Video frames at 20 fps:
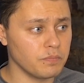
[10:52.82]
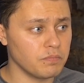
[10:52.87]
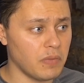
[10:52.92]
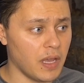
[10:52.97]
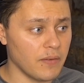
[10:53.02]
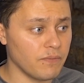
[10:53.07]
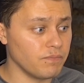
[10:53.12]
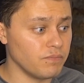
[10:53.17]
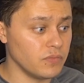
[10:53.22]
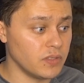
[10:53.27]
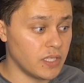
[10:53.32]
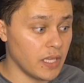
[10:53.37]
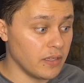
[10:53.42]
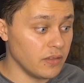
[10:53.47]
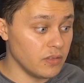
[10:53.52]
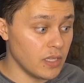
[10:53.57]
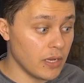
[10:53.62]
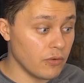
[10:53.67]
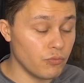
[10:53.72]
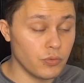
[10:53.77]
have they,
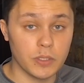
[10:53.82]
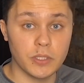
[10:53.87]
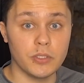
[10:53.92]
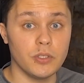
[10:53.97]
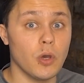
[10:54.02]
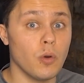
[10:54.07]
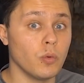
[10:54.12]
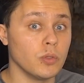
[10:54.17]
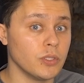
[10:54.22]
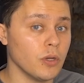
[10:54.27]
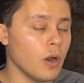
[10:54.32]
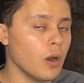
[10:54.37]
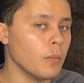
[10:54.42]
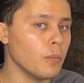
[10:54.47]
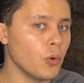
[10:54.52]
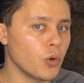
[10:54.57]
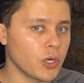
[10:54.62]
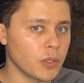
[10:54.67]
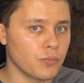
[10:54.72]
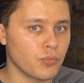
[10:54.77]
they really know what the
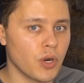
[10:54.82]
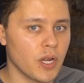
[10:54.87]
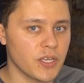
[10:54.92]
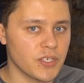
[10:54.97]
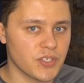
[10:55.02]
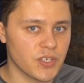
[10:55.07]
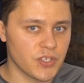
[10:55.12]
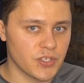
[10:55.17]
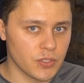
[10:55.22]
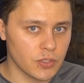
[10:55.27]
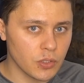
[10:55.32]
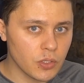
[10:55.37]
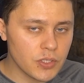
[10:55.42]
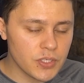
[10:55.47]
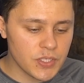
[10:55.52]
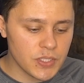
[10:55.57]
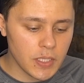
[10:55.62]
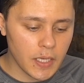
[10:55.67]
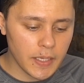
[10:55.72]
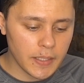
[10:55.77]
onboarding process
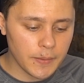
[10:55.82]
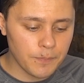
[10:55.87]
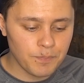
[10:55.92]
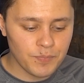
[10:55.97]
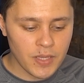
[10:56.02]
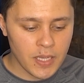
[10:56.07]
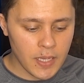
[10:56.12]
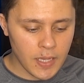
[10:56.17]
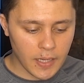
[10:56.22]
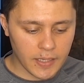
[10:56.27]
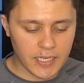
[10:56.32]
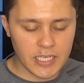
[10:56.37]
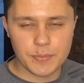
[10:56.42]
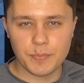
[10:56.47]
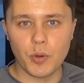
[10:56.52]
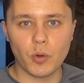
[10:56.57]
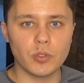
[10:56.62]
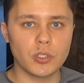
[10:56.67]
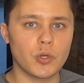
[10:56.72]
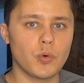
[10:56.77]
looks like. I guess
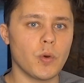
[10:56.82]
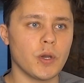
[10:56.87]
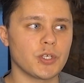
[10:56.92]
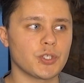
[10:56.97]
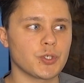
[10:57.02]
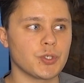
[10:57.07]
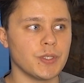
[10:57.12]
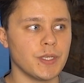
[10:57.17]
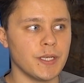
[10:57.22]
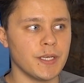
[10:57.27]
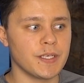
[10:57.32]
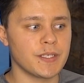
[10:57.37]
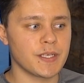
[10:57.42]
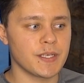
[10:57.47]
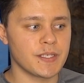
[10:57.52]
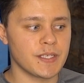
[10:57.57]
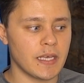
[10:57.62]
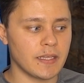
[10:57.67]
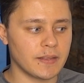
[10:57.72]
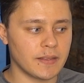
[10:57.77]
my only question is
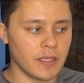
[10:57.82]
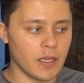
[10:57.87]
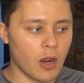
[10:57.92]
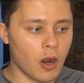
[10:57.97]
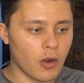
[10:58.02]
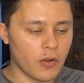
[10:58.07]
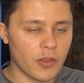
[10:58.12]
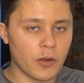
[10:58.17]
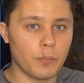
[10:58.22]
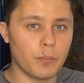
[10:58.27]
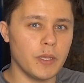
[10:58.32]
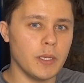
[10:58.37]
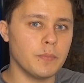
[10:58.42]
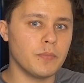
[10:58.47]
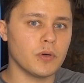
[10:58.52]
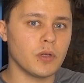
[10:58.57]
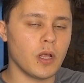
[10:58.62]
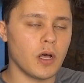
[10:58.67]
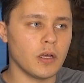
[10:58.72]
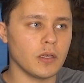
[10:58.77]
is that are there
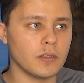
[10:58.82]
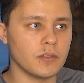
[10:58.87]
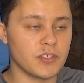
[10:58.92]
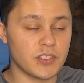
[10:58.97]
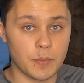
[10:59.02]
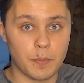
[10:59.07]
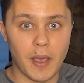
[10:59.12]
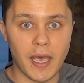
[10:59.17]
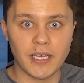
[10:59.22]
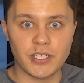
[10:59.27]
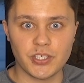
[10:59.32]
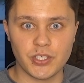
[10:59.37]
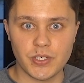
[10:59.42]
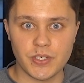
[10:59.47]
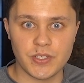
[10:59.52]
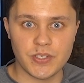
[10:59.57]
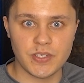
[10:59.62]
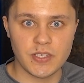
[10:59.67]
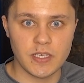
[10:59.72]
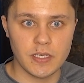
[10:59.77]
people on
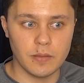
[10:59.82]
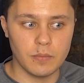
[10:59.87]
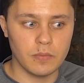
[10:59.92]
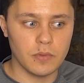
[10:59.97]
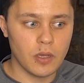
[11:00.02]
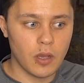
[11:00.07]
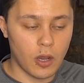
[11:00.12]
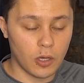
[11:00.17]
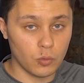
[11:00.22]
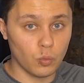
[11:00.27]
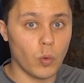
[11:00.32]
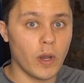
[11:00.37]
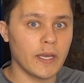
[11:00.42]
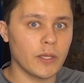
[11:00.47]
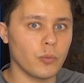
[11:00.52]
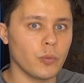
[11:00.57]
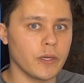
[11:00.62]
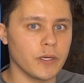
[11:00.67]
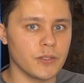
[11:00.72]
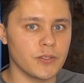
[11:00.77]
Sebastian's team, on
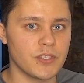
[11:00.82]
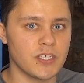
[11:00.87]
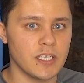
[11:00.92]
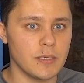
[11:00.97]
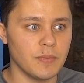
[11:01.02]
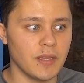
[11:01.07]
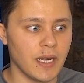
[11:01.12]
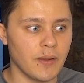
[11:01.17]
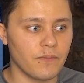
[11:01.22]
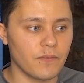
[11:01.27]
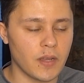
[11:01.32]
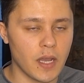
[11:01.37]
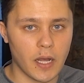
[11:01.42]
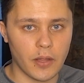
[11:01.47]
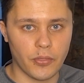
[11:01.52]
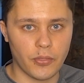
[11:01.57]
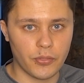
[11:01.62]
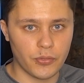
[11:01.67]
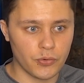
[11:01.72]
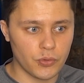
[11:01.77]
White Whale team that have
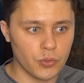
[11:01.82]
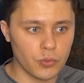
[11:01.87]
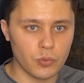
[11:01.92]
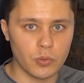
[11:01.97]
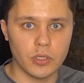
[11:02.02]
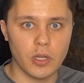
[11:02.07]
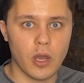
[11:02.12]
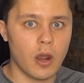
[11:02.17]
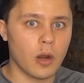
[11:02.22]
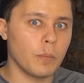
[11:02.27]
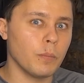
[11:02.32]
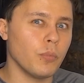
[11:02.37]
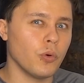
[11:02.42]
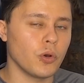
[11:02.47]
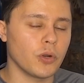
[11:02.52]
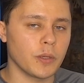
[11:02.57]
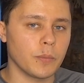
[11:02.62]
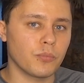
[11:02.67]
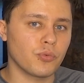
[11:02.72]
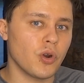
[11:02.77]
gone through an
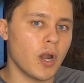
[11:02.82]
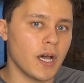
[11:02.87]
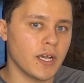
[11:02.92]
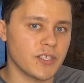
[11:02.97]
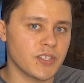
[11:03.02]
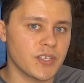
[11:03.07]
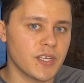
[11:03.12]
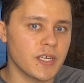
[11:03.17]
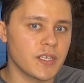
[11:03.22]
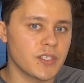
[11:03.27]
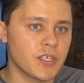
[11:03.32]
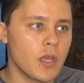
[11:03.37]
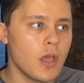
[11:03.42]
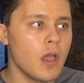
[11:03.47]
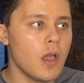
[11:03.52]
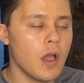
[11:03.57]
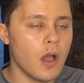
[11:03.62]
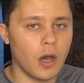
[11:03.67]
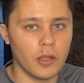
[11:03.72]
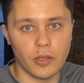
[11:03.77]
onboarding process
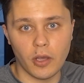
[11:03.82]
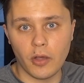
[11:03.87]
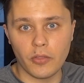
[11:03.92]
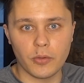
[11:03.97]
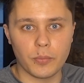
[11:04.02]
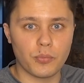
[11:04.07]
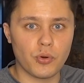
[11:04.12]
on other